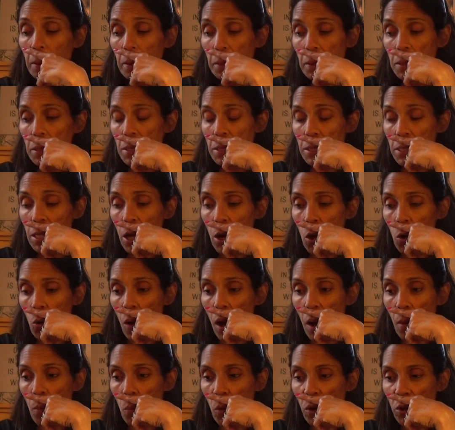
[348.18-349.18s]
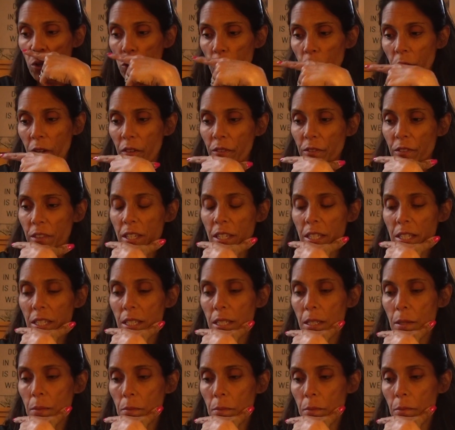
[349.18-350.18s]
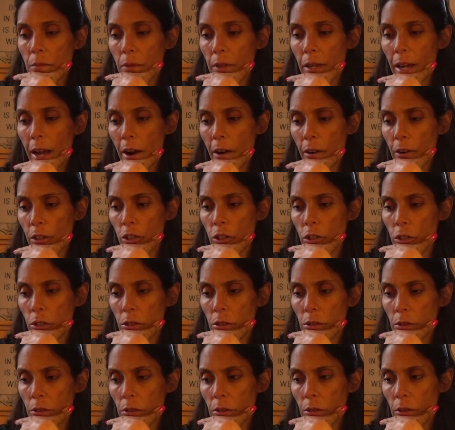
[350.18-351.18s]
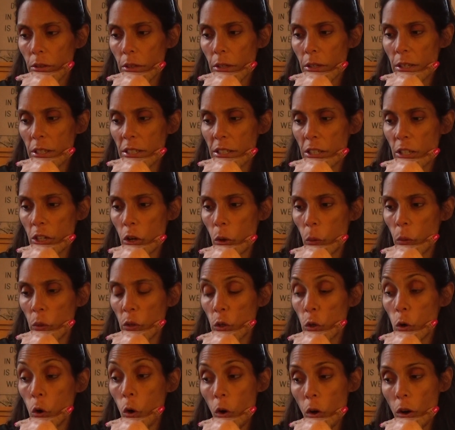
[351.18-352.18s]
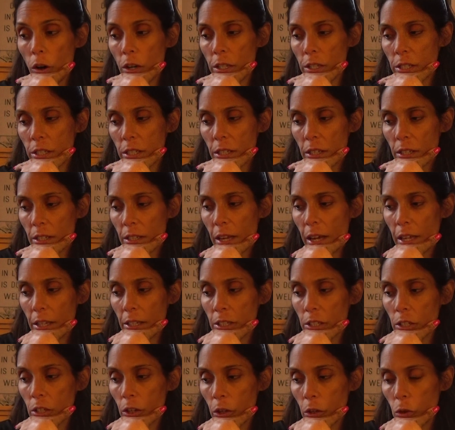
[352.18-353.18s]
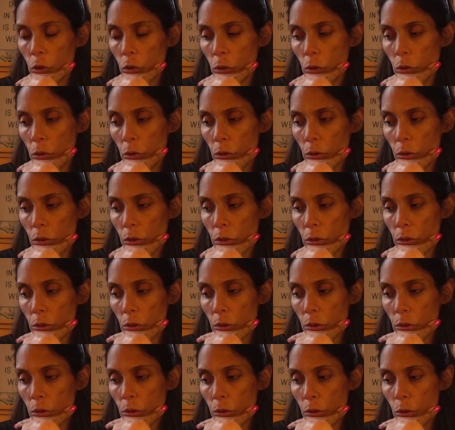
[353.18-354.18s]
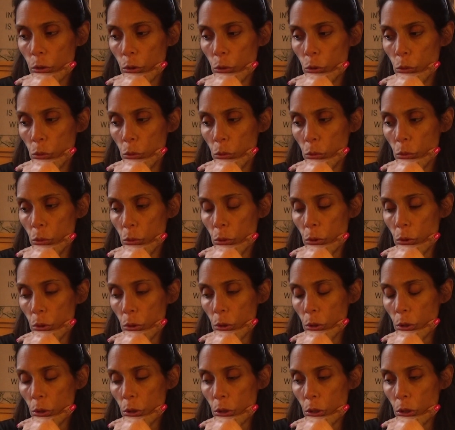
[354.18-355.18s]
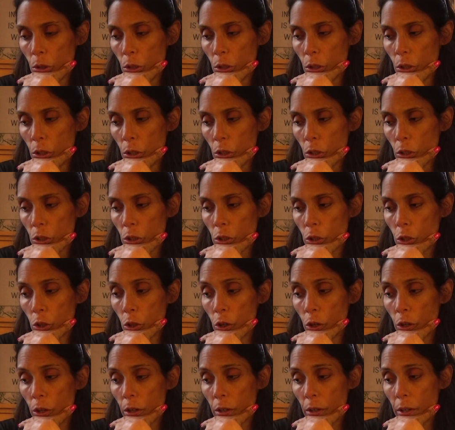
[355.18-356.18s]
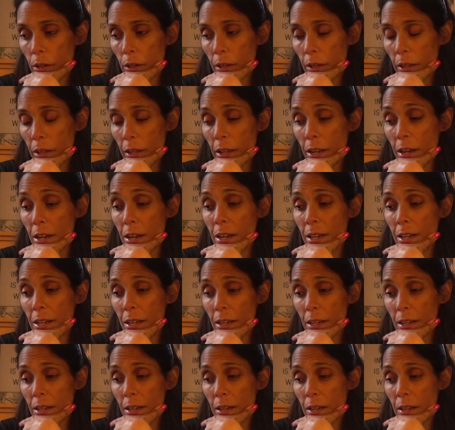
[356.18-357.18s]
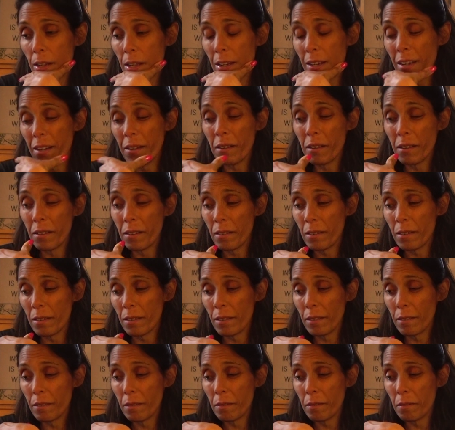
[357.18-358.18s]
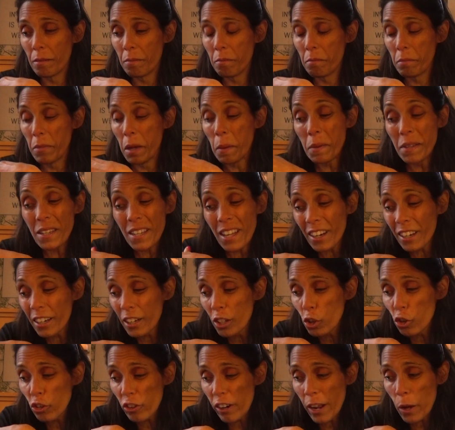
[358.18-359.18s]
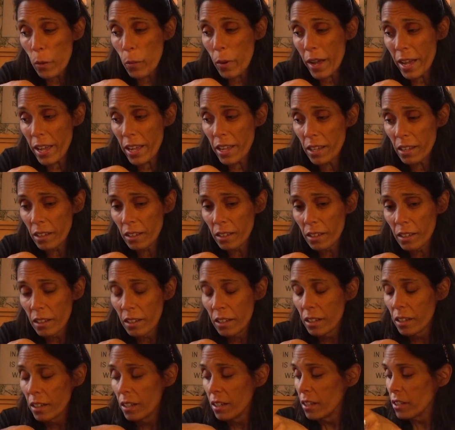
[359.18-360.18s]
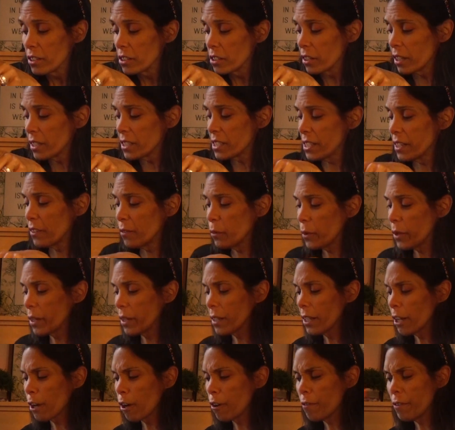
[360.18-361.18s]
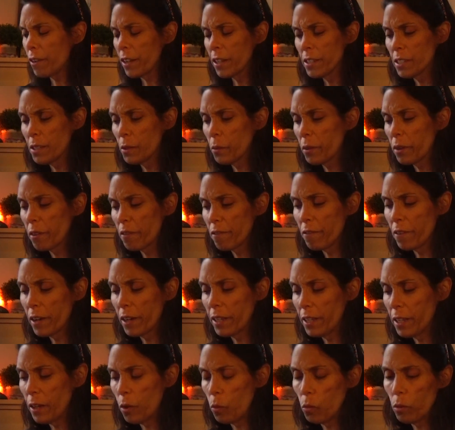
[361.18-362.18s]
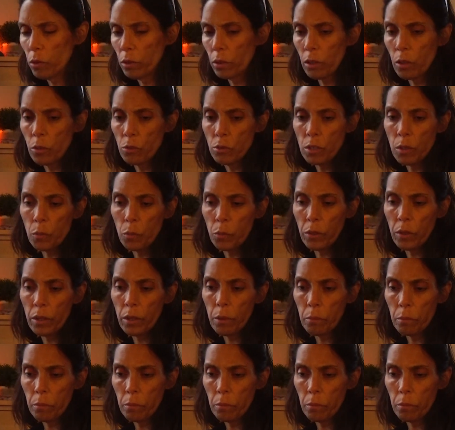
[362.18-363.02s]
So I'm wondering if this character isn't going to cause that cycle to turn in a maybe not in a great way. So let's see if we can clarify and see if we can find out what goes up with him.